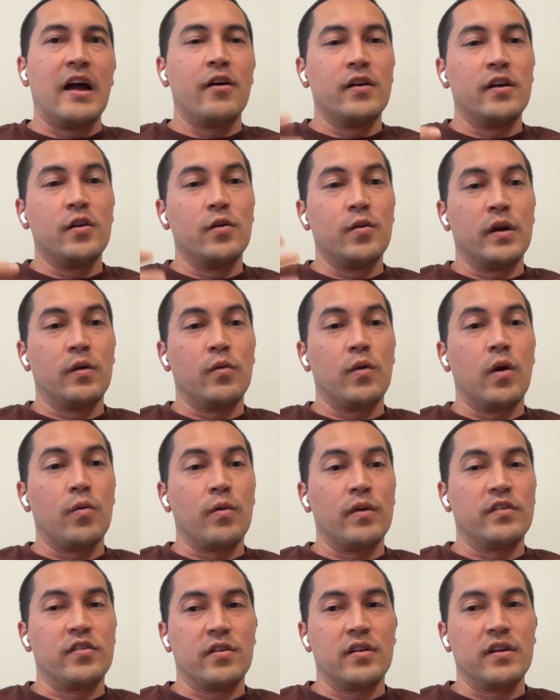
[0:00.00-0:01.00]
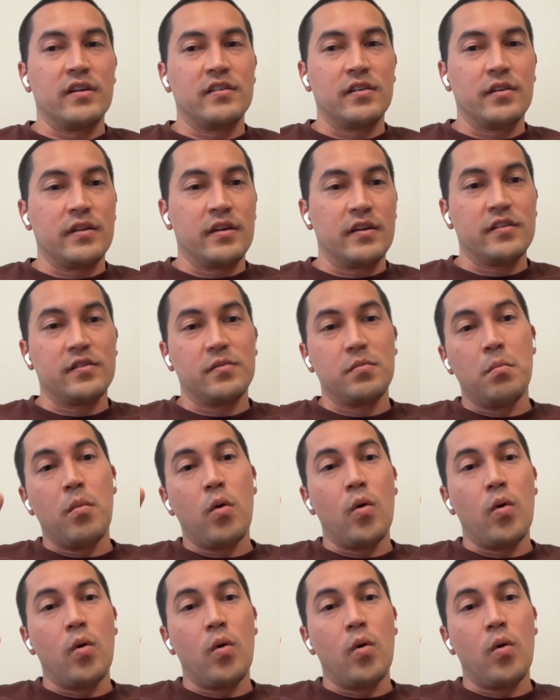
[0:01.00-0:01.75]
IOU ring won't return until there's